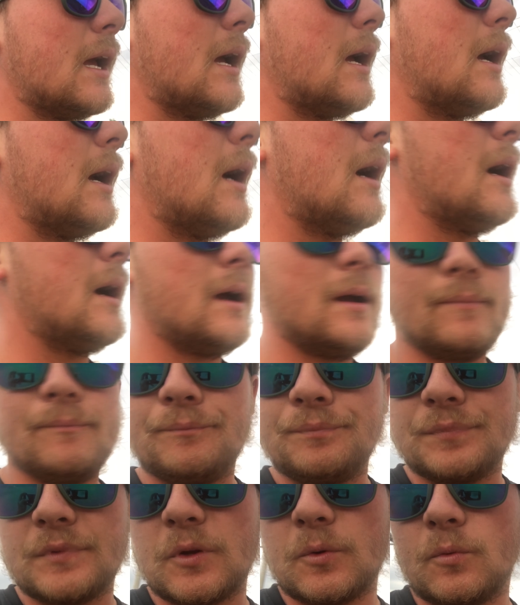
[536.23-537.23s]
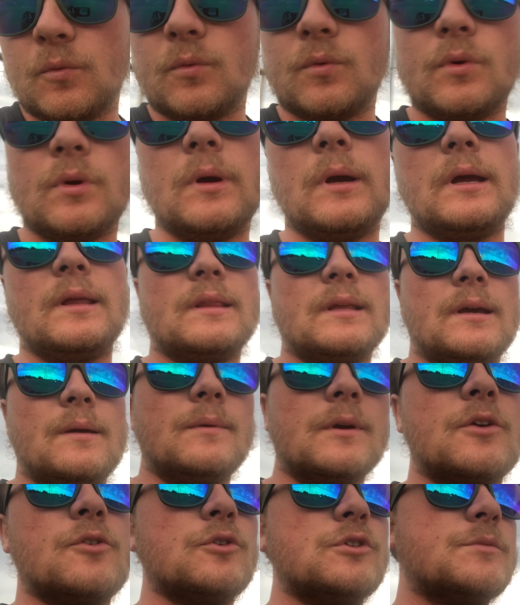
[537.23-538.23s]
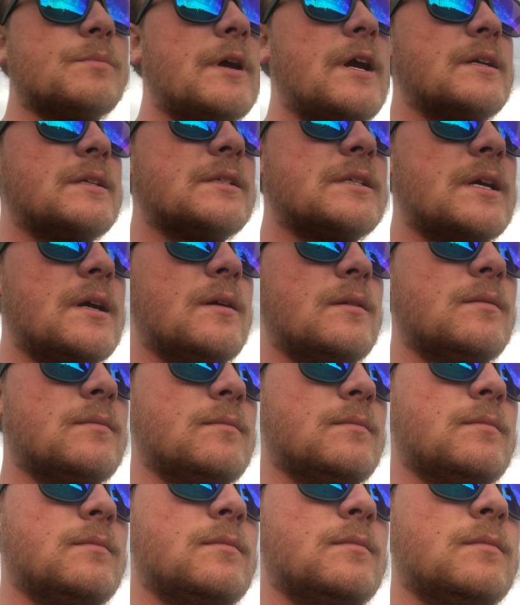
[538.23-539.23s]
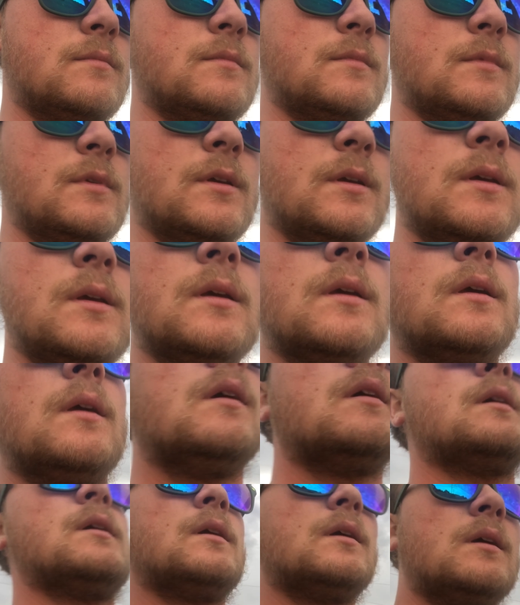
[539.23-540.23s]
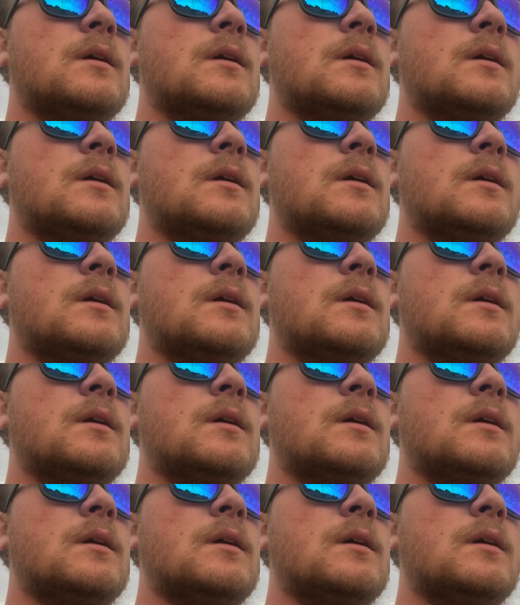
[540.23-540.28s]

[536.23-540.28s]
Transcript: I think I'm gonna cruise back to town. Yeah, we're good. Thank you.